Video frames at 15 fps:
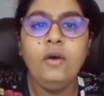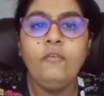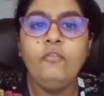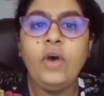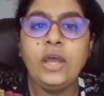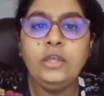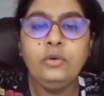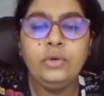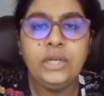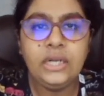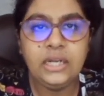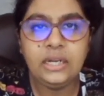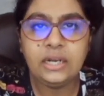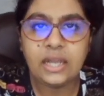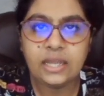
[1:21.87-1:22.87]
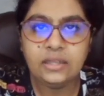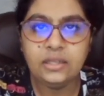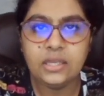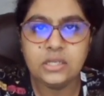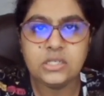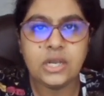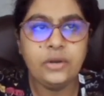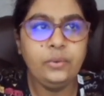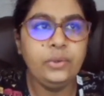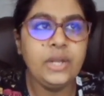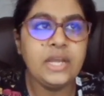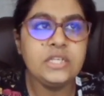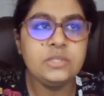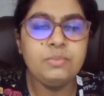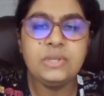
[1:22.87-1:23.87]
Why you didn't like it?
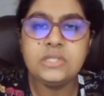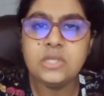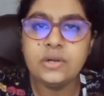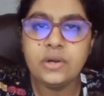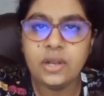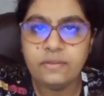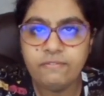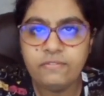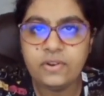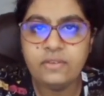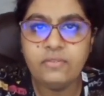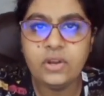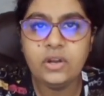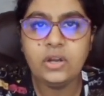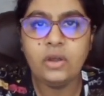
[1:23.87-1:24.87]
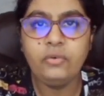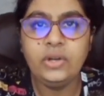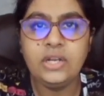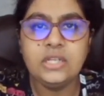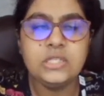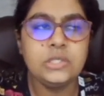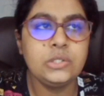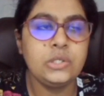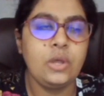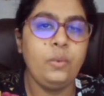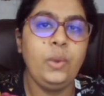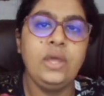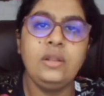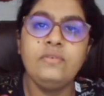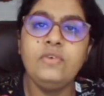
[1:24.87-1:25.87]
Advertisements are everywhere nowadays.
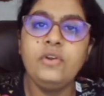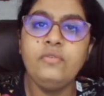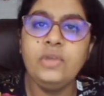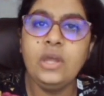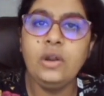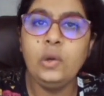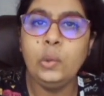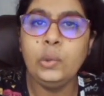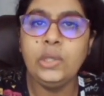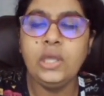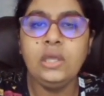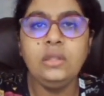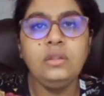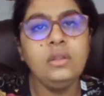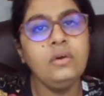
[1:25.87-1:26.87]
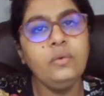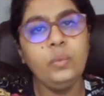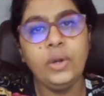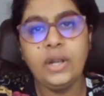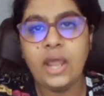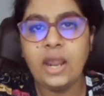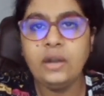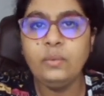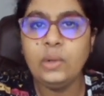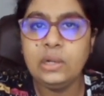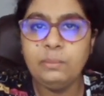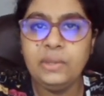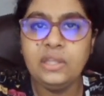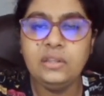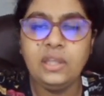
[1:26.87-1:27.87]
Wherever we are looking, one ad
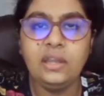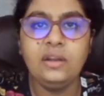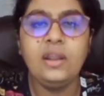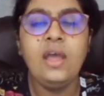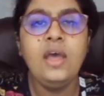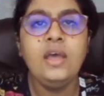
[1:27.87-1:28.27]
will be there.